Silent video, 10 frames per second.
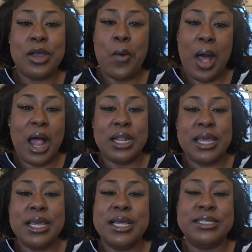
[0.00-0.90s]

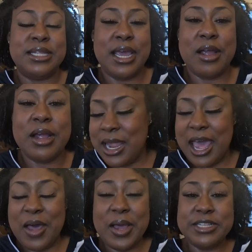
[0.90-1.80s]
quality is there.
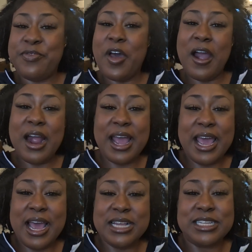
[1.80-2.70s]
Now, as far
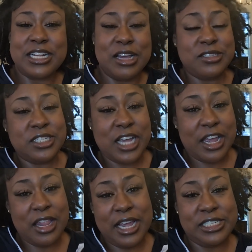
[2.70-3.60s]
as dosage
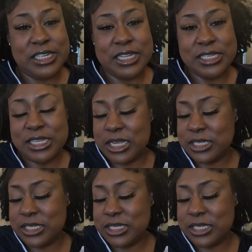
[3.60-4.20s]
calculations,